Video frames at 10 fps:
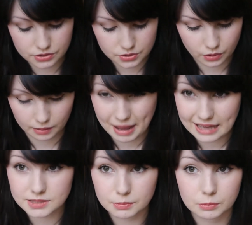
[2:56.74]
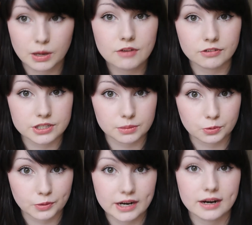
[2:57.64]
also a Maximum Cover
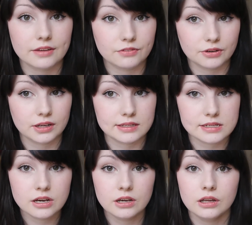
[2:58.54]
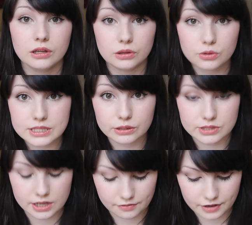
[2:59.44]
Double Wear if you need loads and
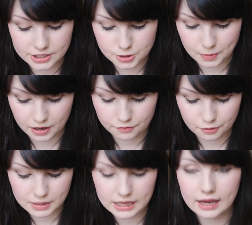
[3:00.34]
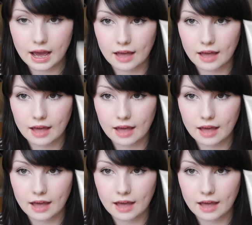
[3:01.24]
loads of coverage, but for me